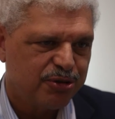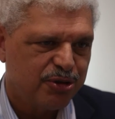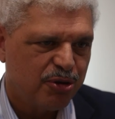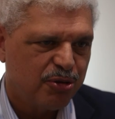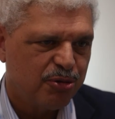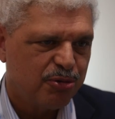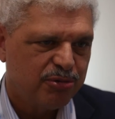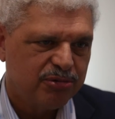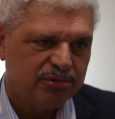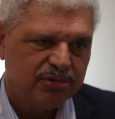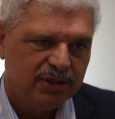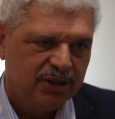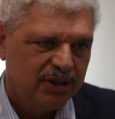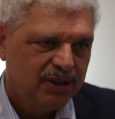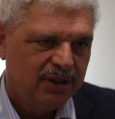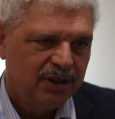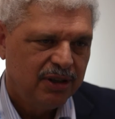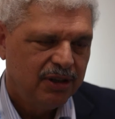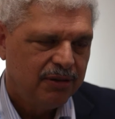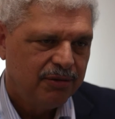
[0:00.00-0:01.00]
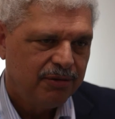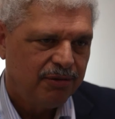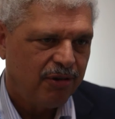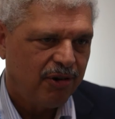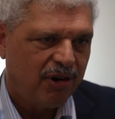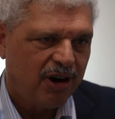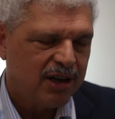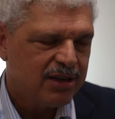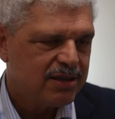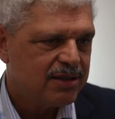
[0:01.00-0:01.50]
So
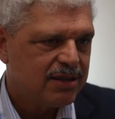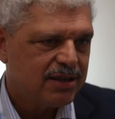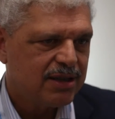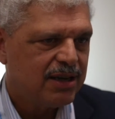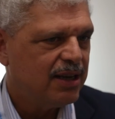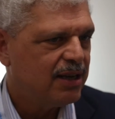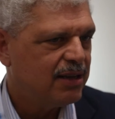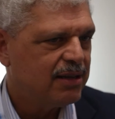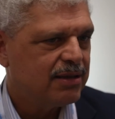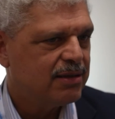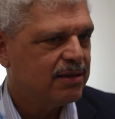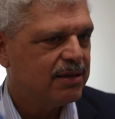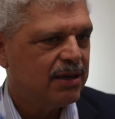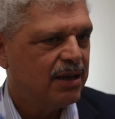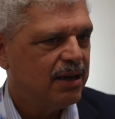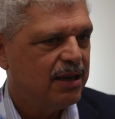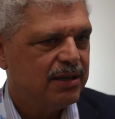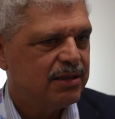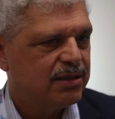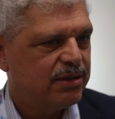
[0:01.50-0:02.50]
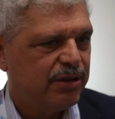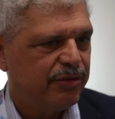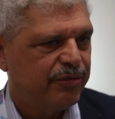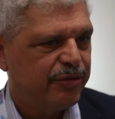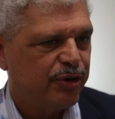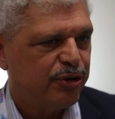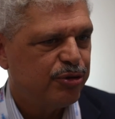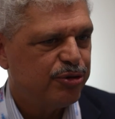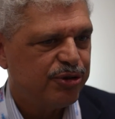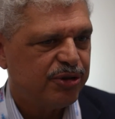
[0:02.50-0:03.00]
for us, it's the
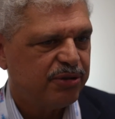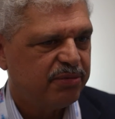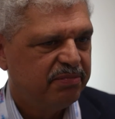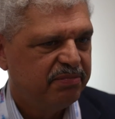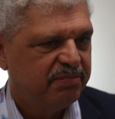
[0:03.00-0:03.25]
future.